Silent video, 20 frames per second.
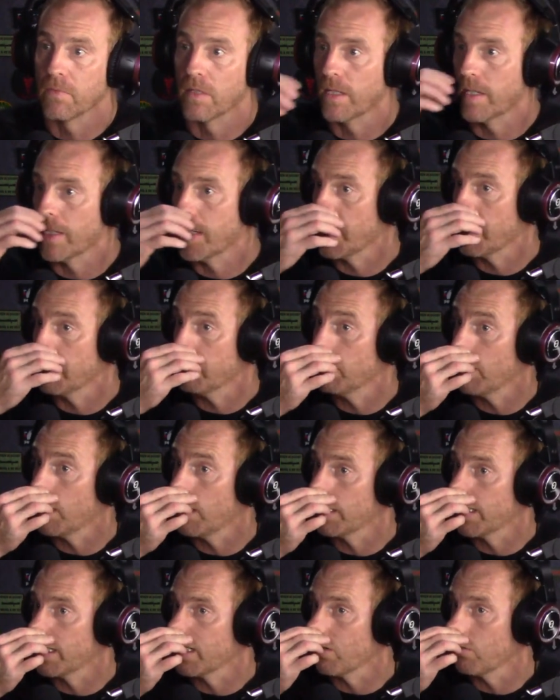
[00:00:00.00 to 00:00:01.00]
And
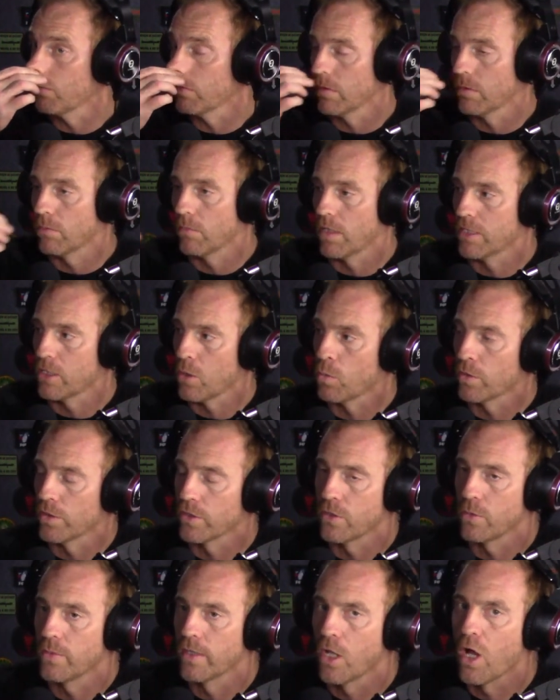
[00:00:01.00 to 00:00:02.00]
I don't want to
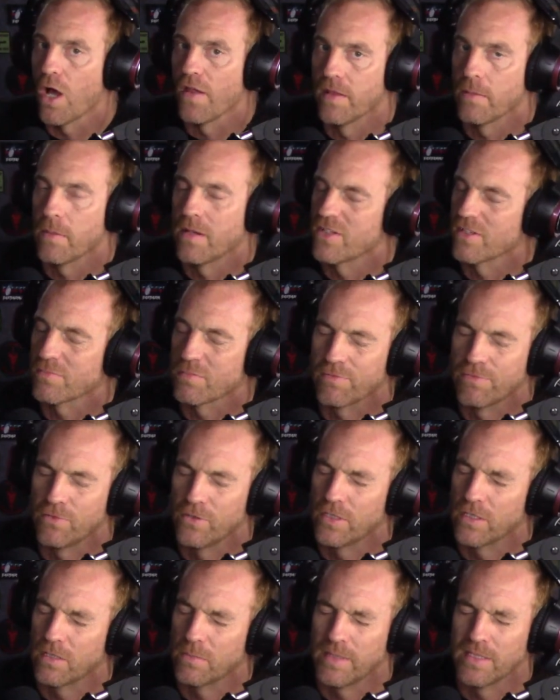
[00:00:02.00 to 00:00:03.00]
do a lot of them. I just
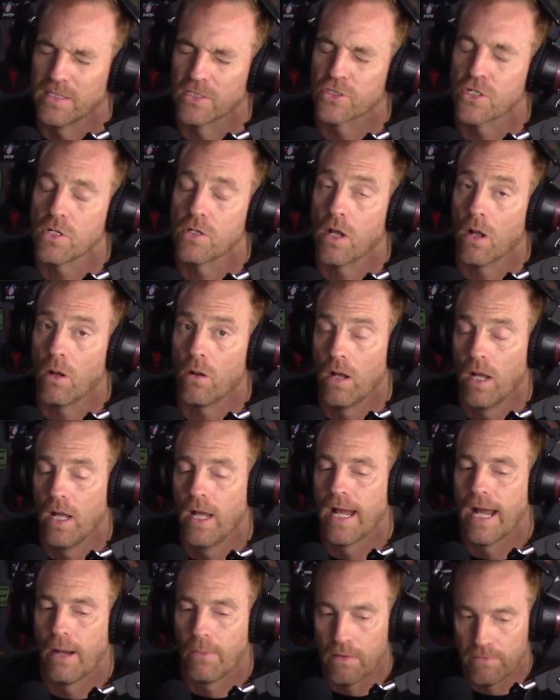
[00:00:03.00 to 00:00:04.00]
prefer it to be in the studio.
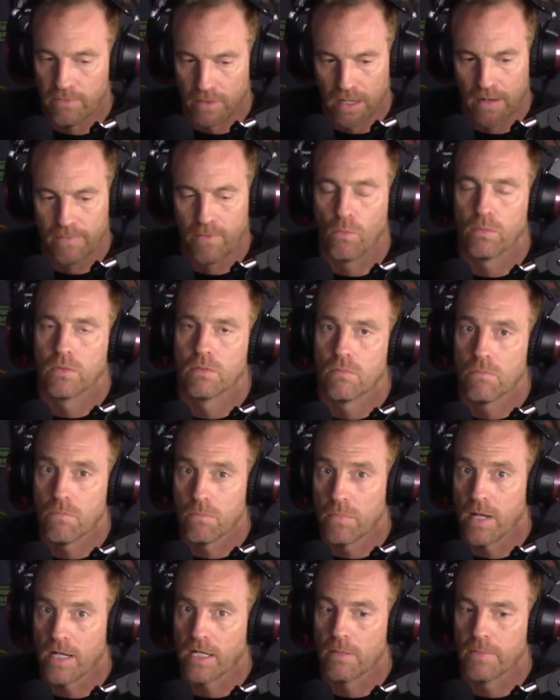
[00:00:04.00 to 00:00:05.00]
However, I have opened them
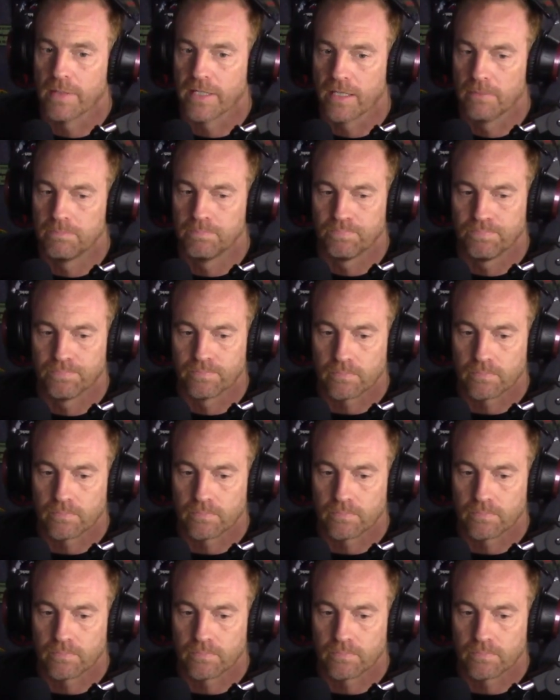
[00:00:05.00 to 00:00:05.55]
back up again.